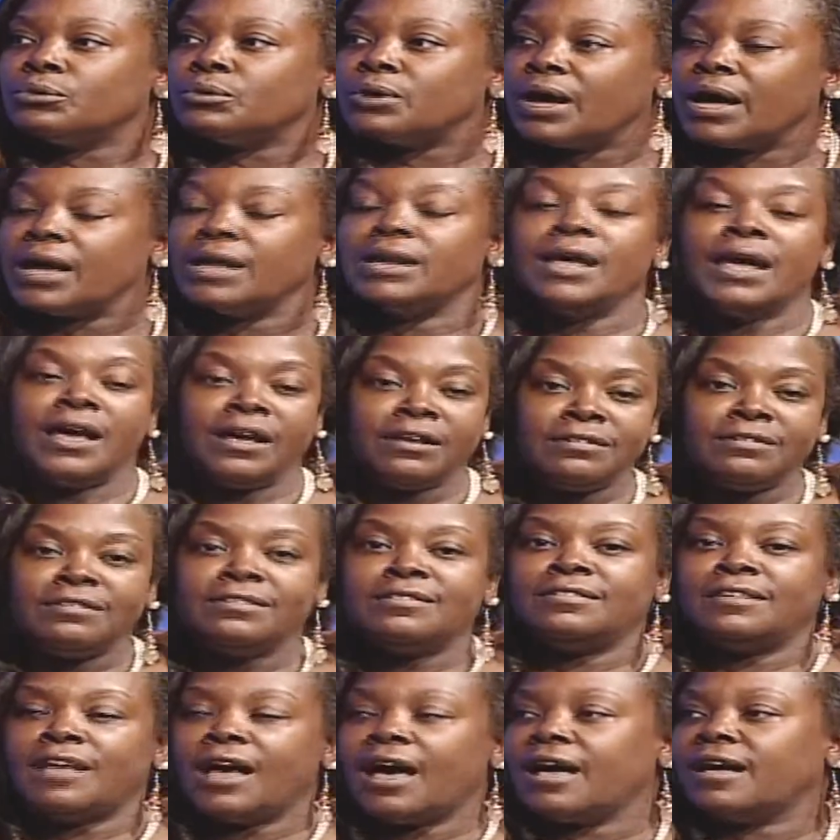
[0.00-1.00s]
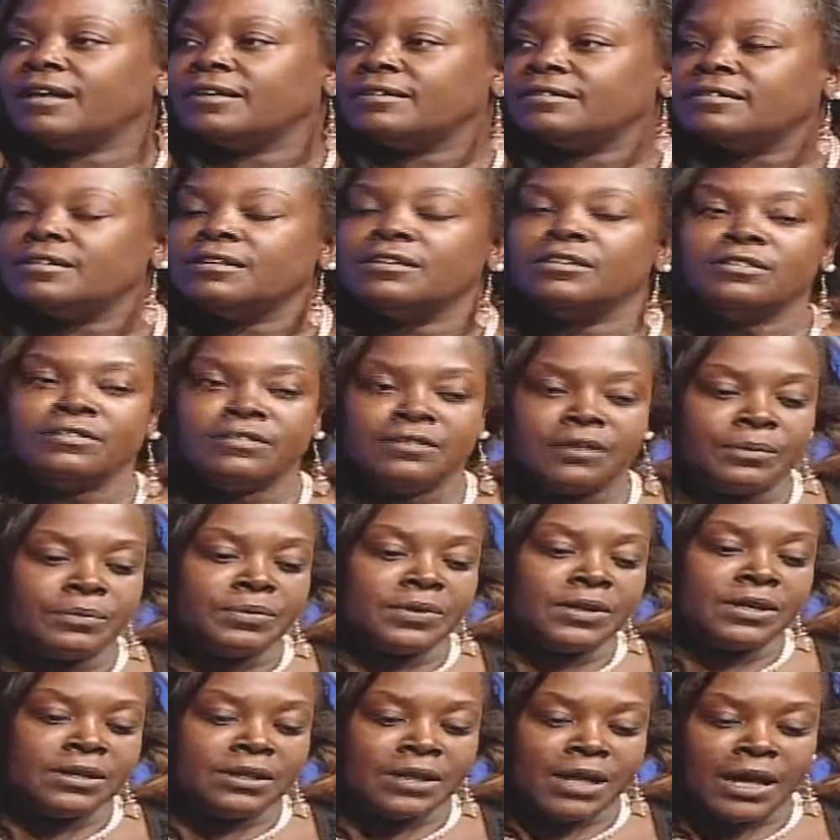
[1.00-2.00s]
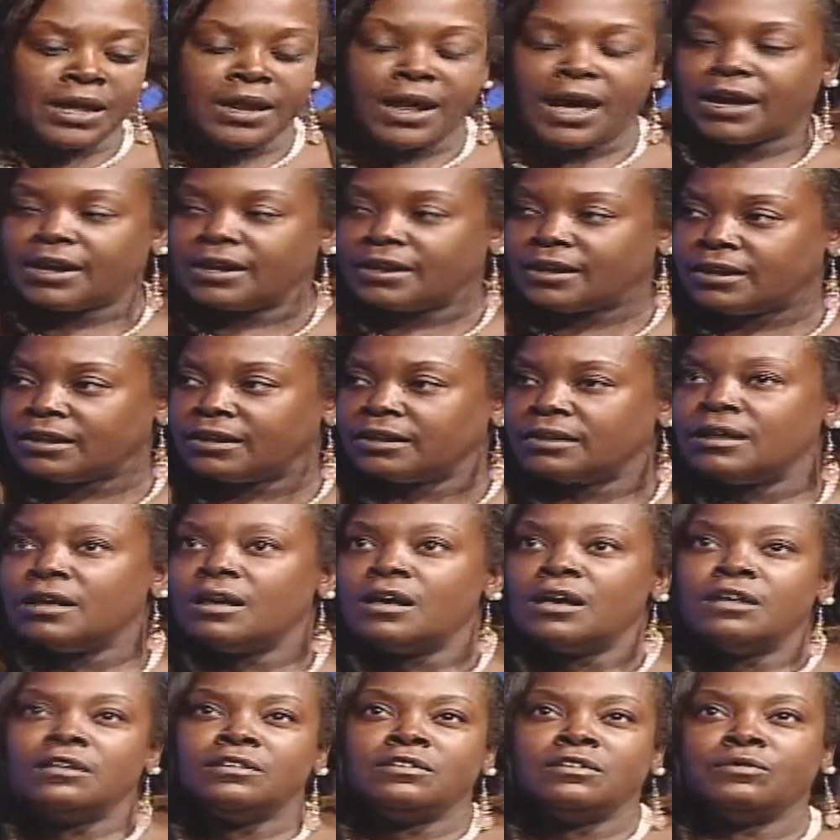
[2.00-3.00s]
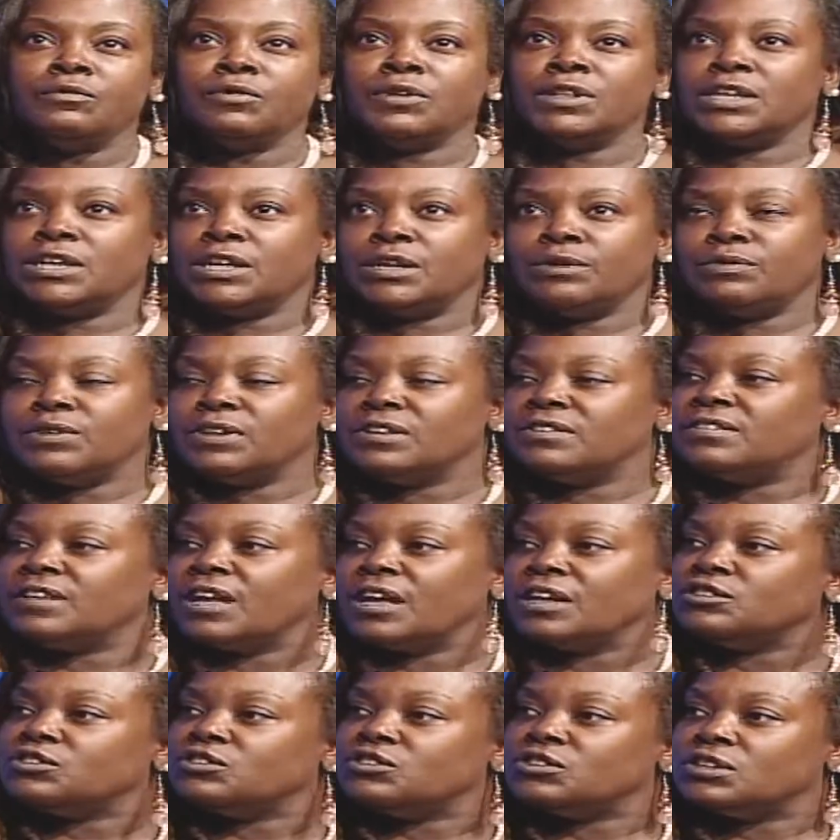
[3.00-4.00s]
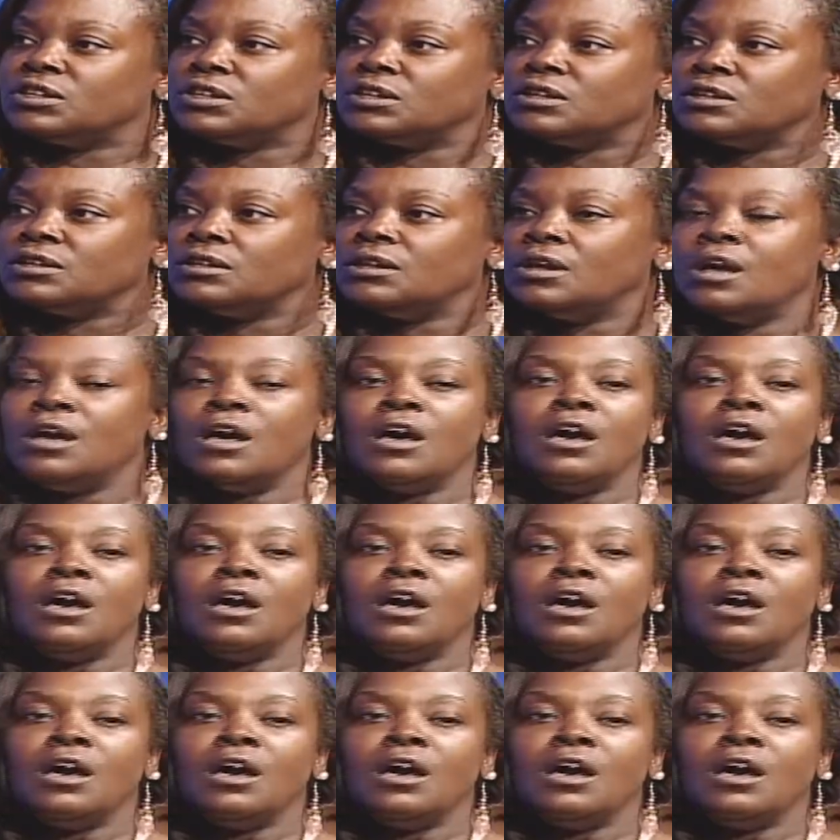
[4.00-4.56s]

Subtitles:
Mm-hmm. And exercise is something that I get to relieve the tension,